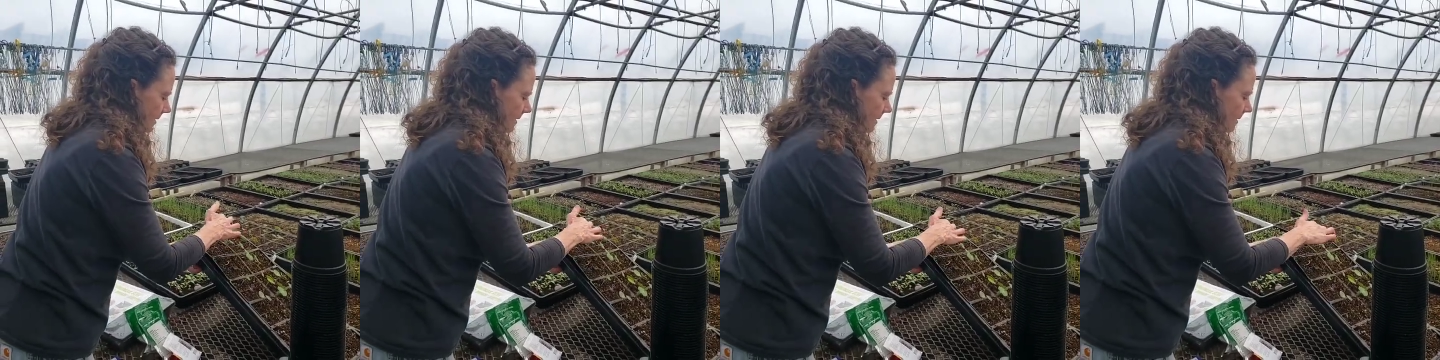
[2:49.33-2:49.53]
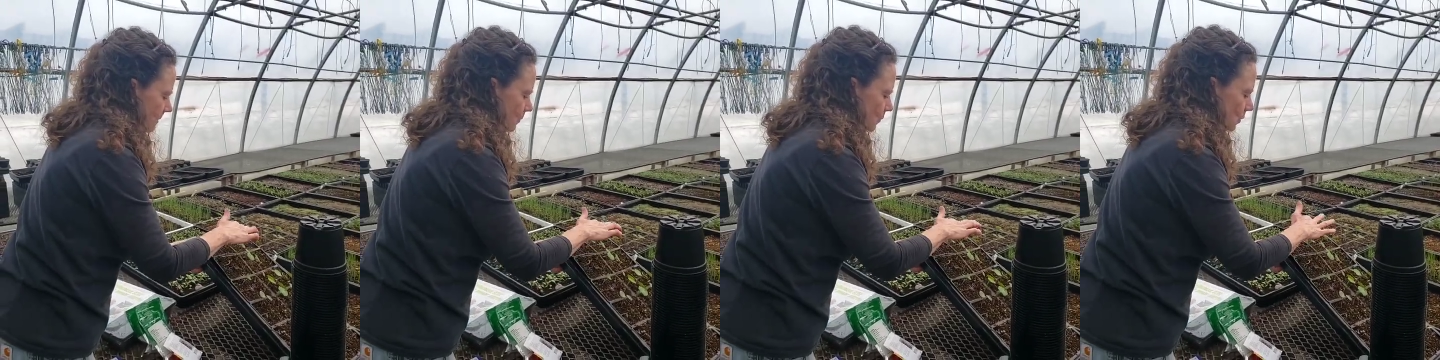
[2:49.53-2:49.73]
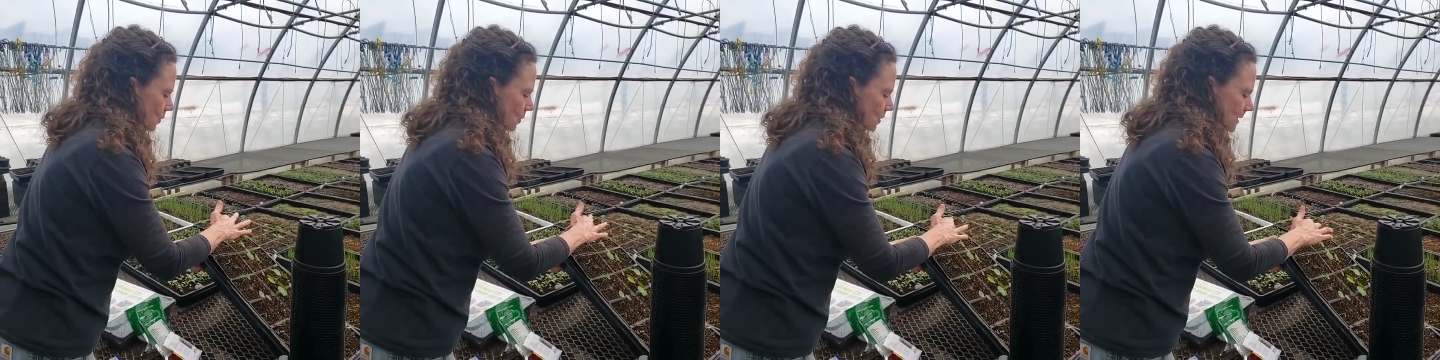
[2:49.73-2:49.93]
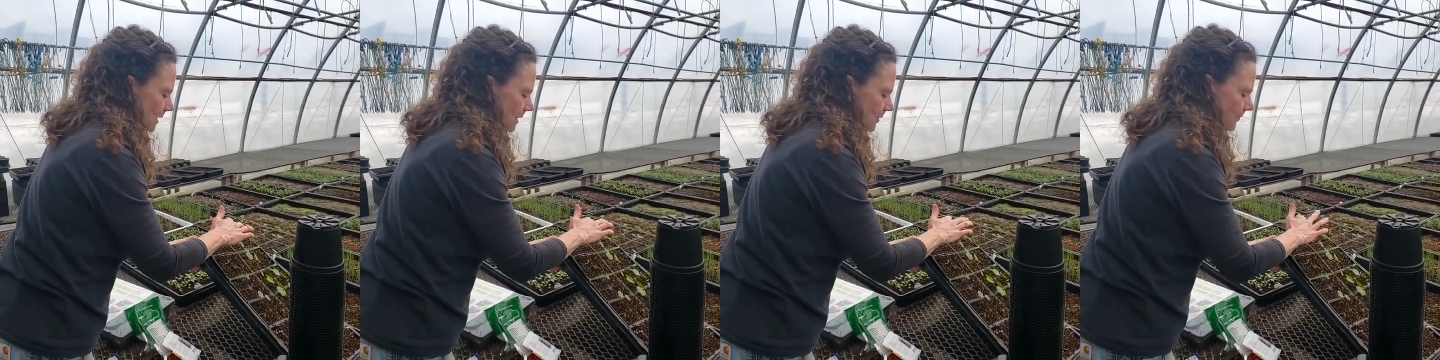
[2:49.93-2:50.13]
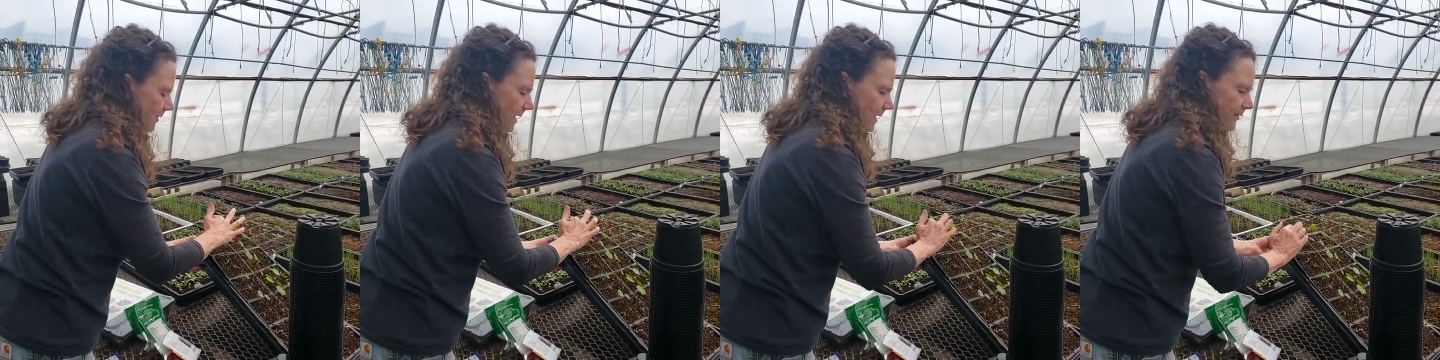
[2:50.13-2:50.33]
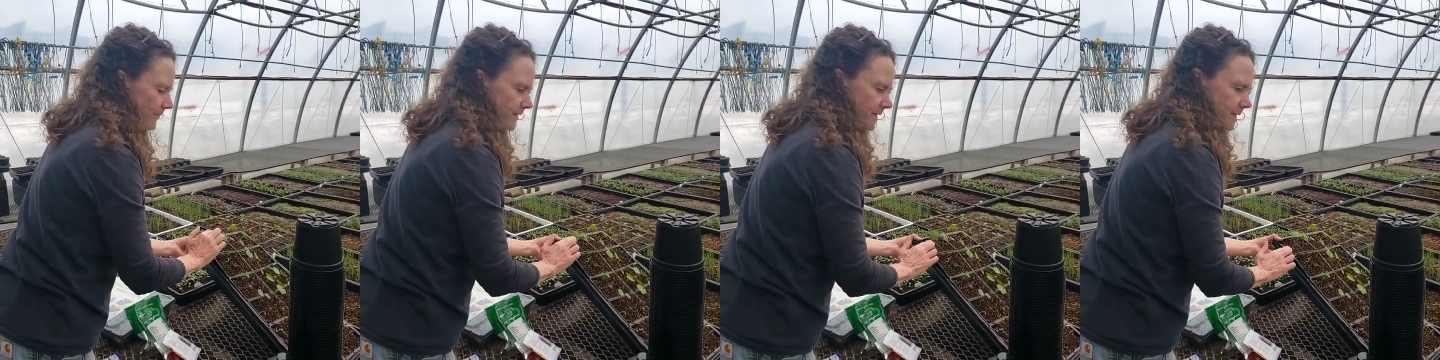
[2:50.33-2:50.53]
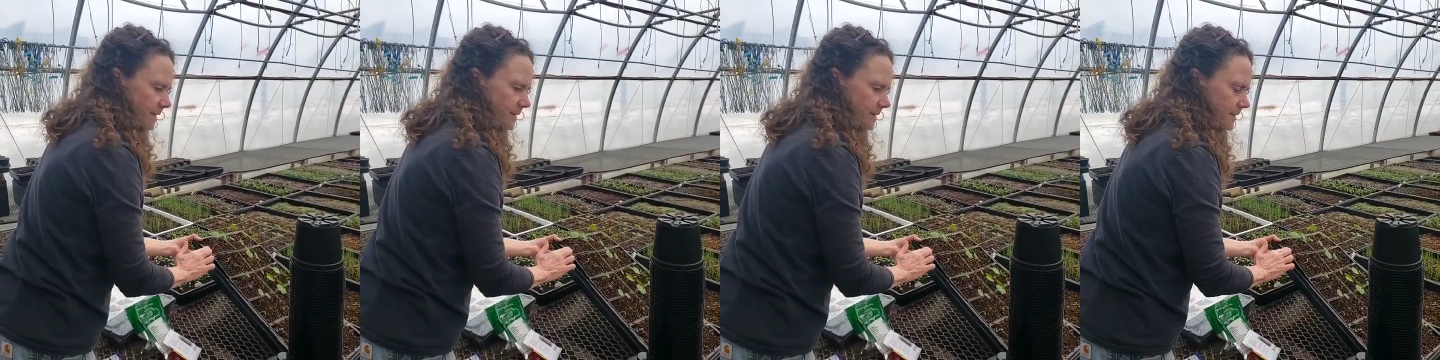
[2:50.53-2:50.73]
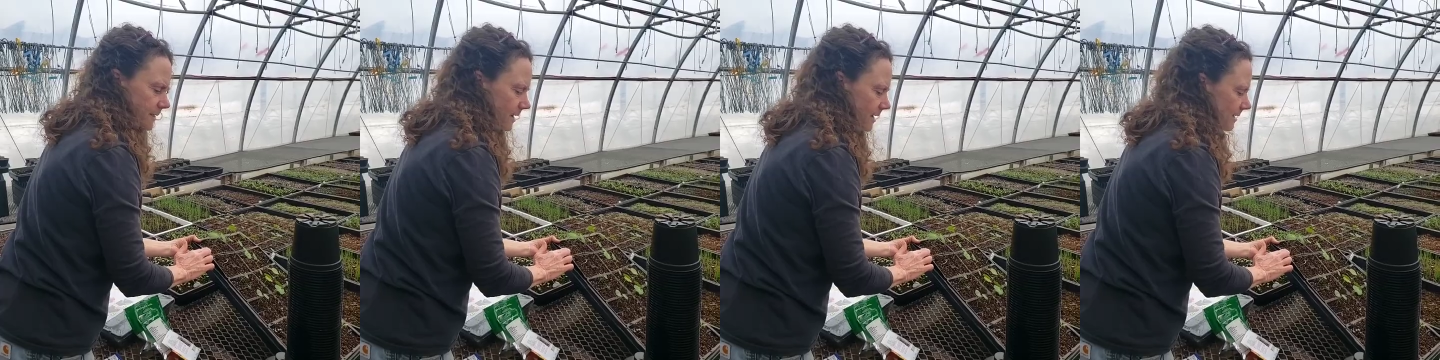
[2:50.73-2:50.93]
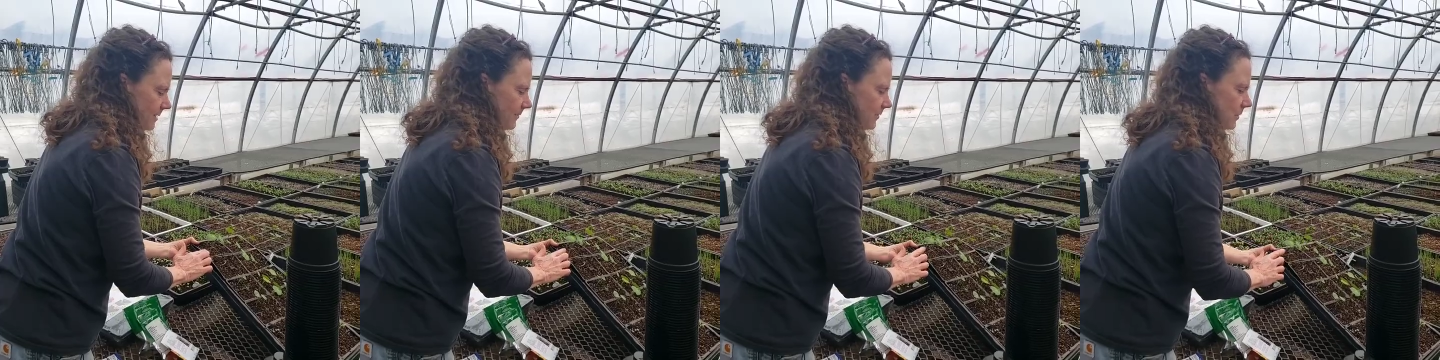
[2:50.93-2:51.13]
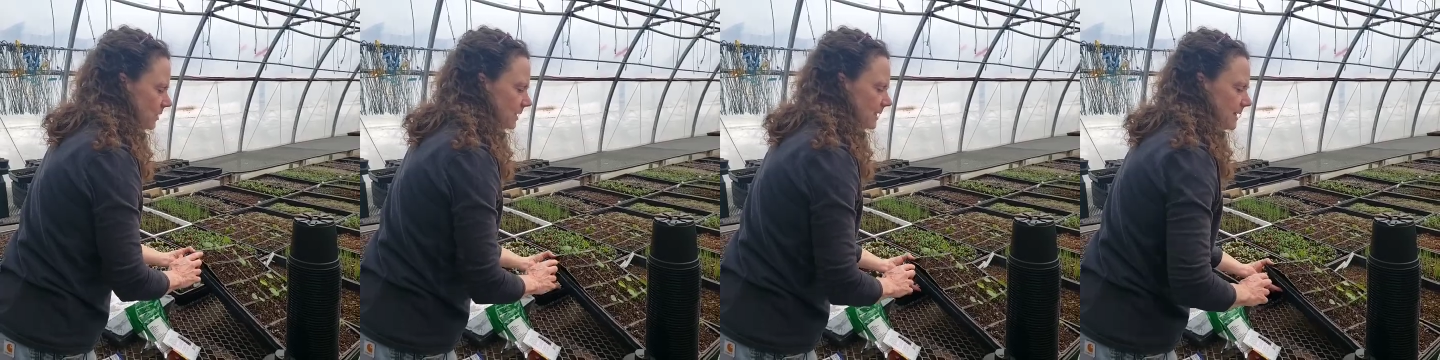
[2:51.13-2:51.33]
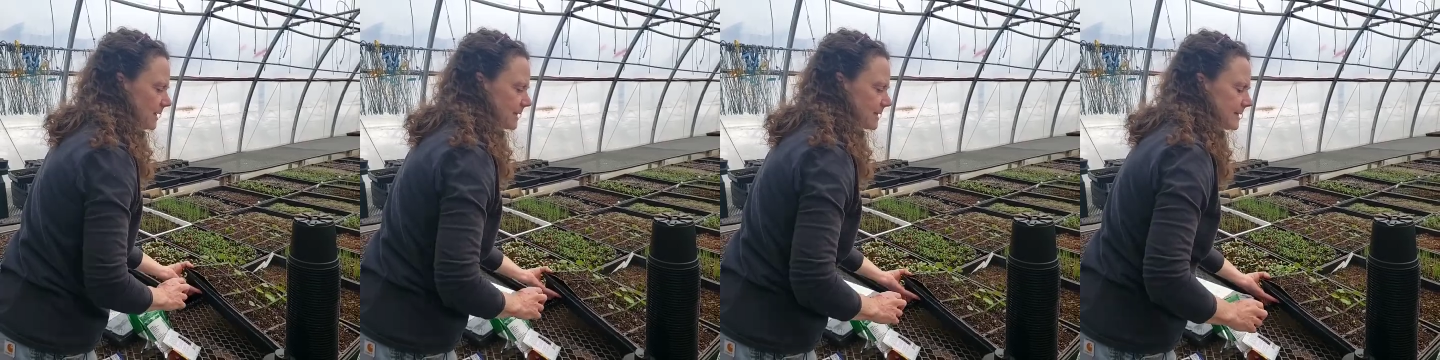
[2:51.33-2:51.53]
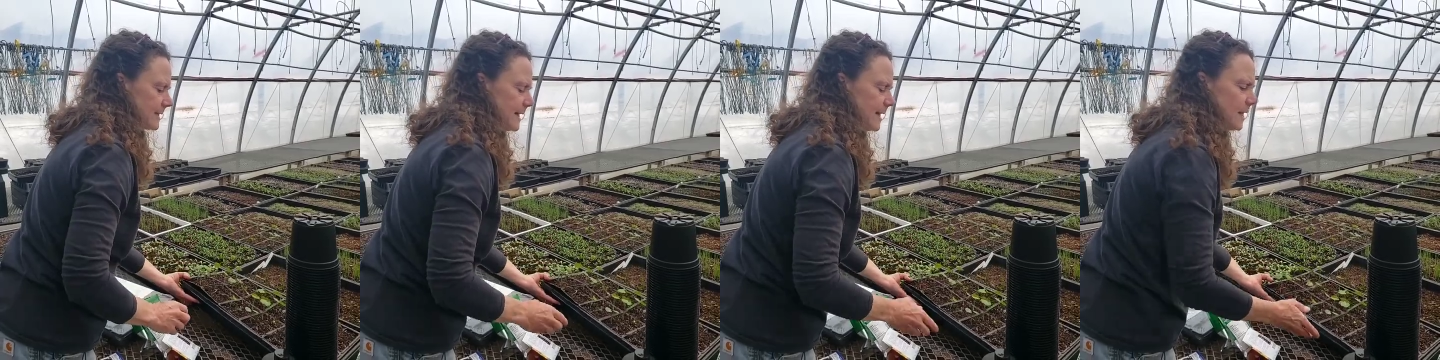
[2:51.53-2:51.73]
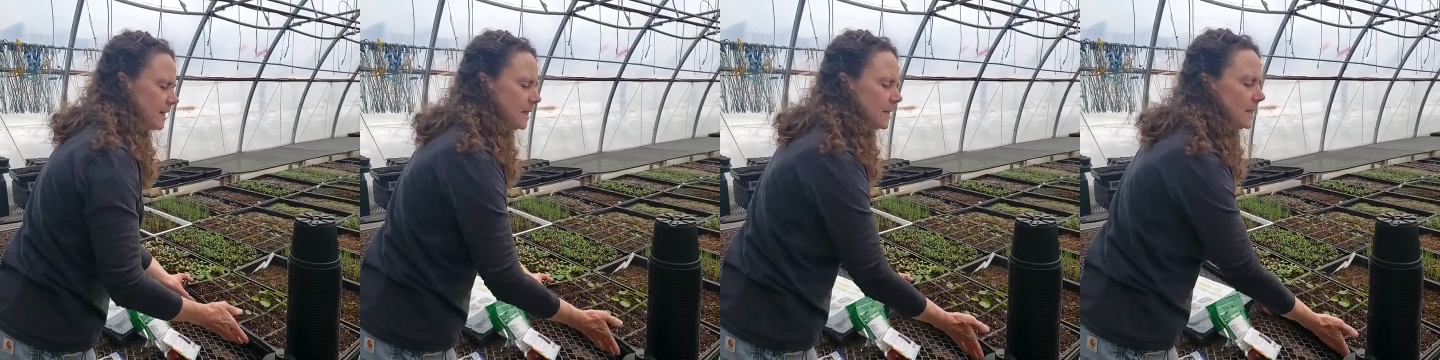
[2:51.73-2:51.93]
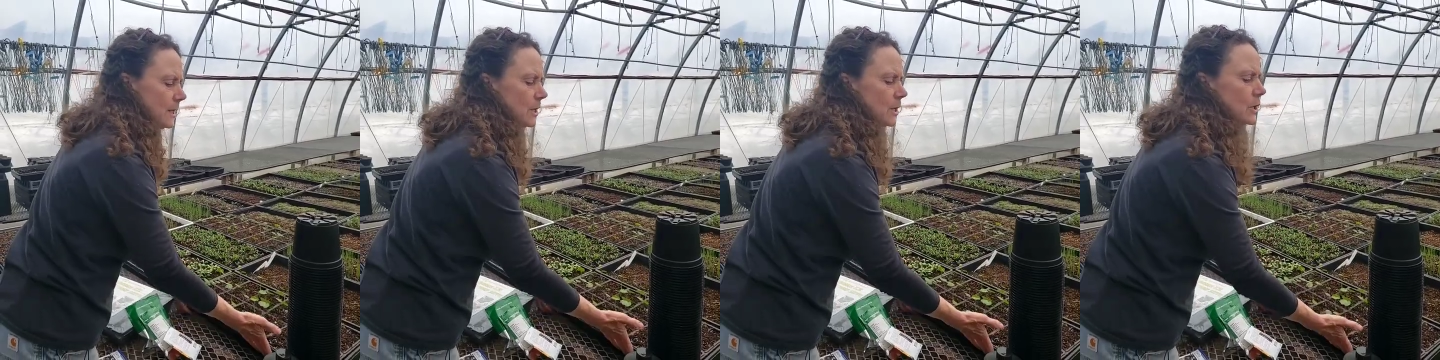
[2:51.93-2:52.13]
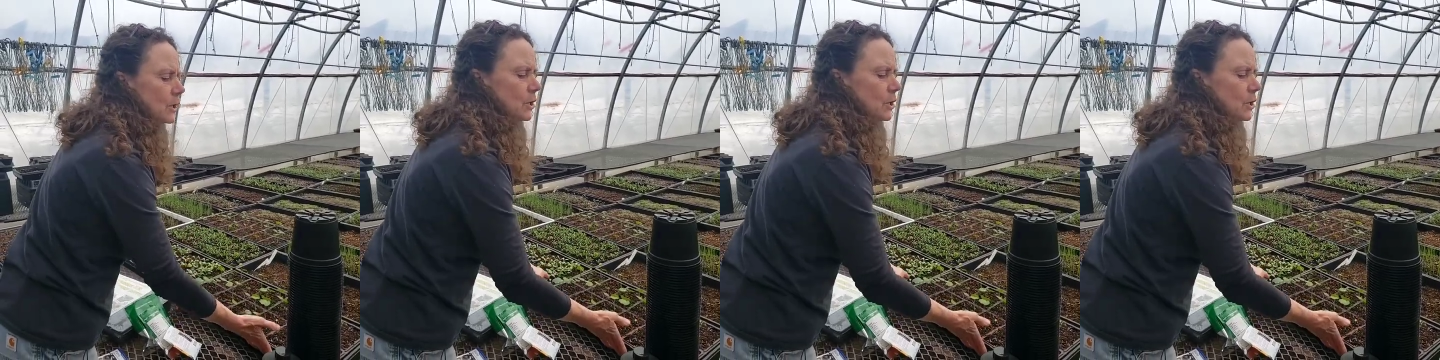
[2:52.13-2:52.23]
swirling around the inside of your little cell,